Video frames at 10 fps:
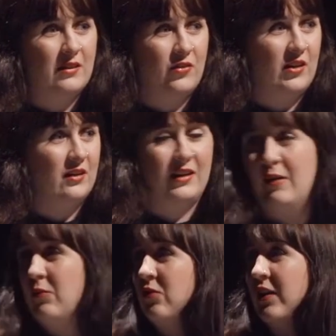And I was like,
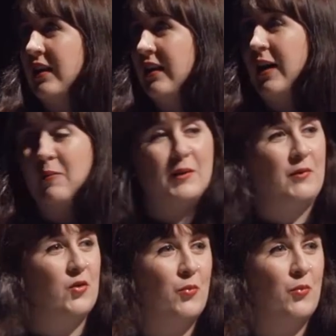okay, fuck it. I'm going to move to